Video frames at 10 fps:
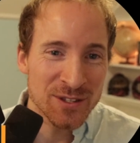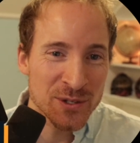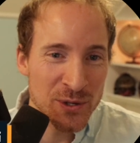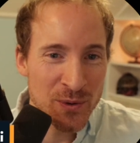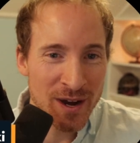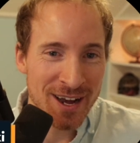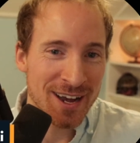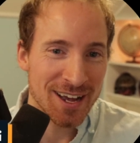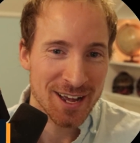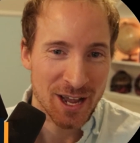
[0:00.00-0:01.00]
on
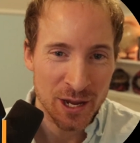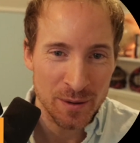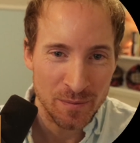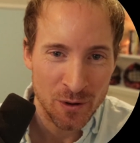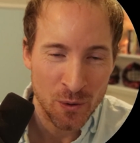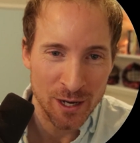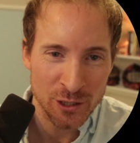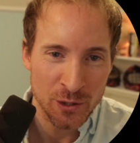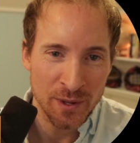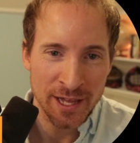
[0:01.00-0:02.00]
to
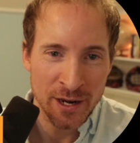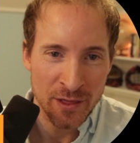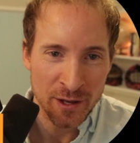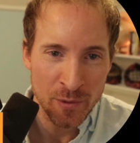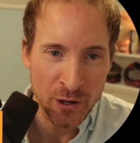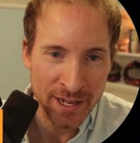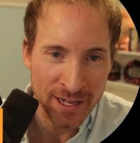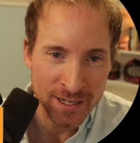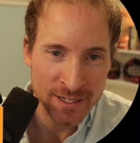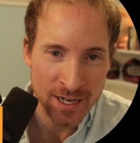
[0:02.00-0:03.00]
question related to the
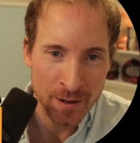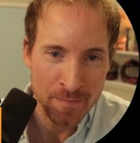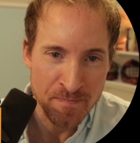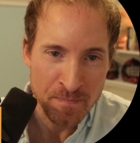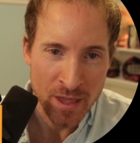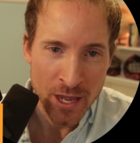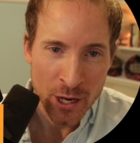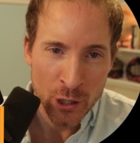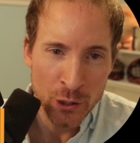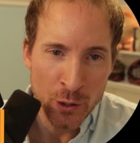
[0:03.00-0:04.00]
community is,
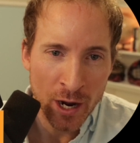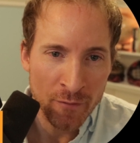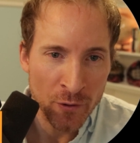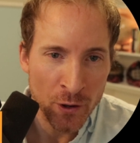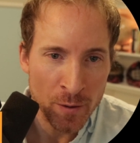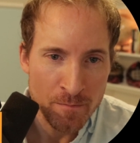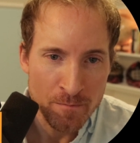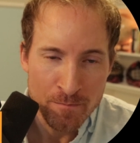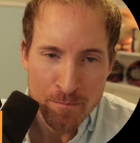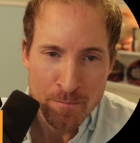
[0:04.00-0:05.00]
could you cover
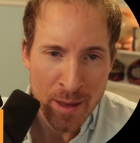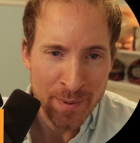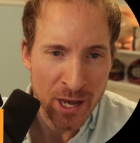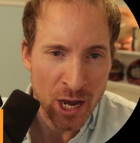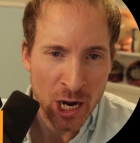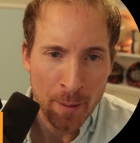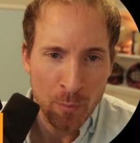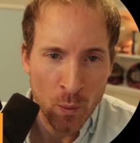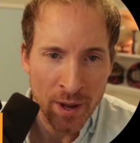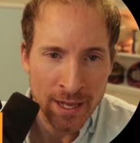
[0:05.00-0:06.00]
maybe a
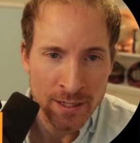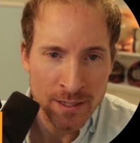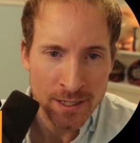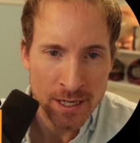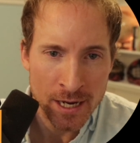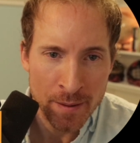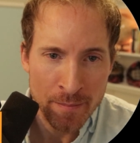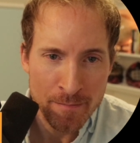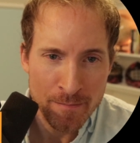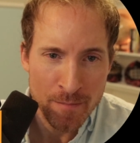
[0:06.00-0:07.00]
couple ways
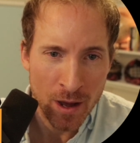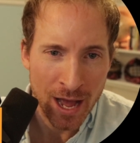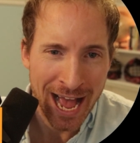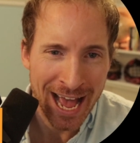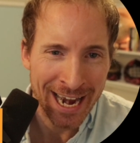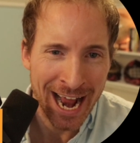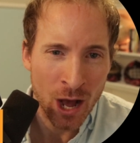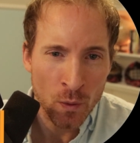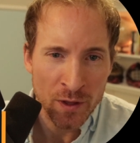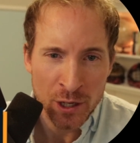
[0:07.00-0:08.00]
on how